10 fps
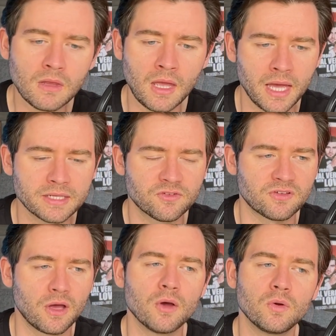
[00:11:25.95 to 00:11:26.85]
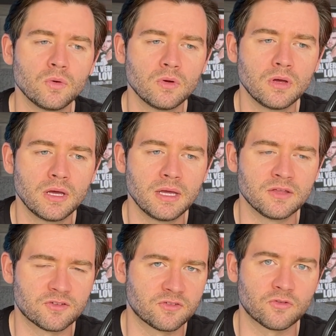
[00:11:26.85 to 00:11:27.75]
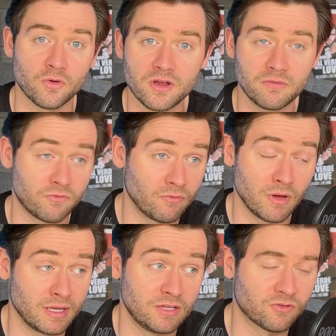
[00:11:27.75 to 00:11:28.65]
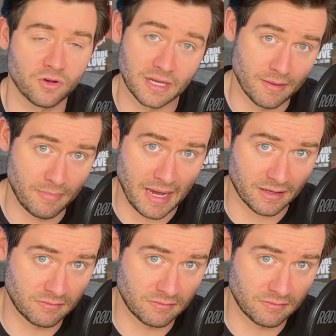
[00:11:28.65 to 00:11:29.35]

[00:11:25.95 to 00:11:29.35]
And so it's a story that he's trying to get back.